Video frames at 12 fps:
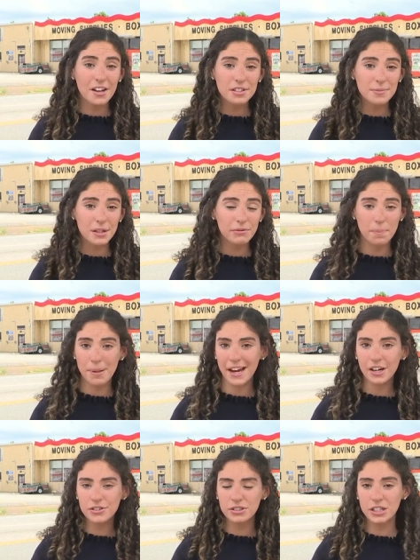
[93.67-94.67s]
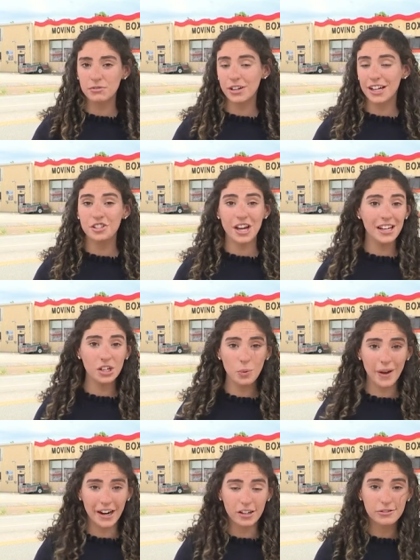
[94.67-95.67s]
tells me repairs can range
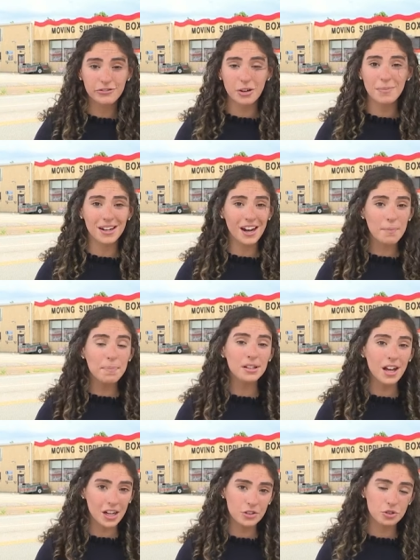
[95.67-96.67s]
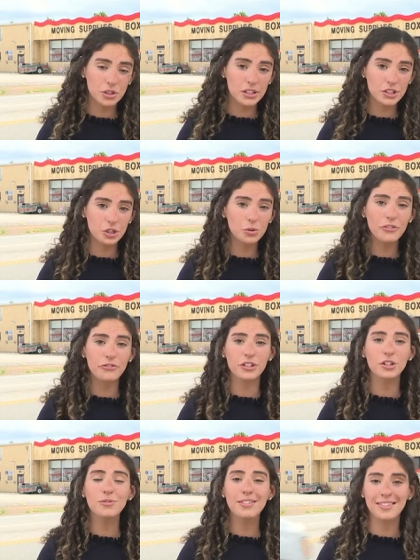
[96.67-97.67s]
anywhere from a couple hundred to a
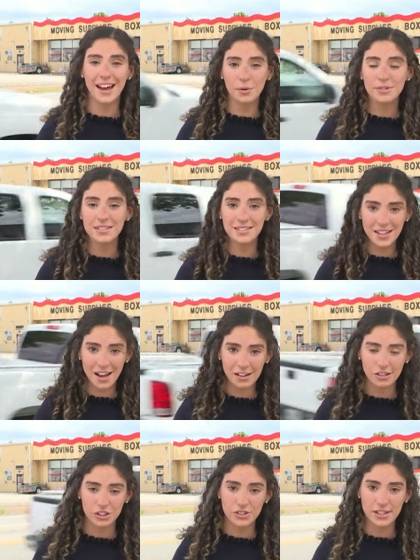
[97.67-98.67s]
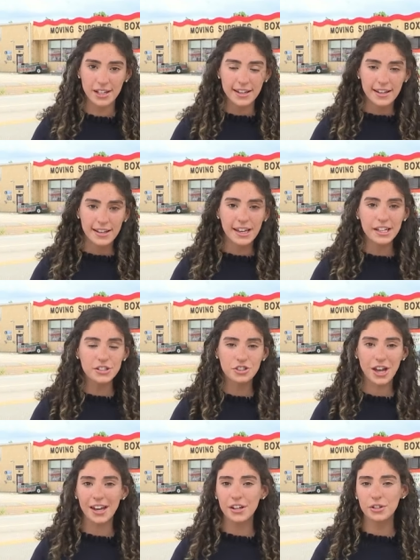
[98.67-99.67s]
few thousand dollars. In
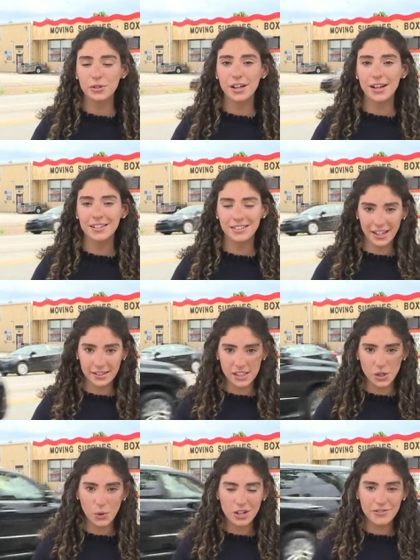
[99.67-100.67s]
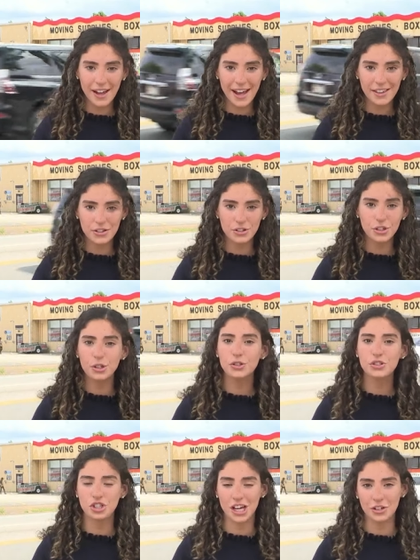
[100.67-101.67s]
Chattanooga, Lexi Horvath,
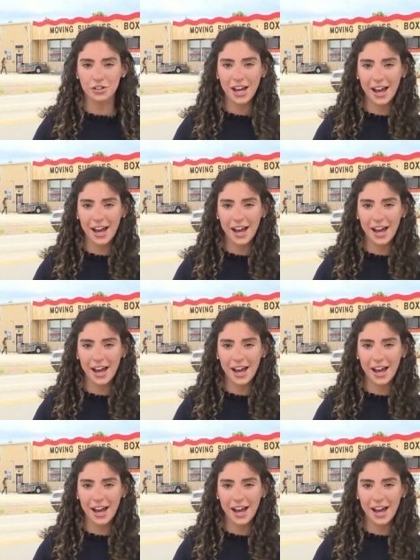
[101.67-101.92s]
News Channel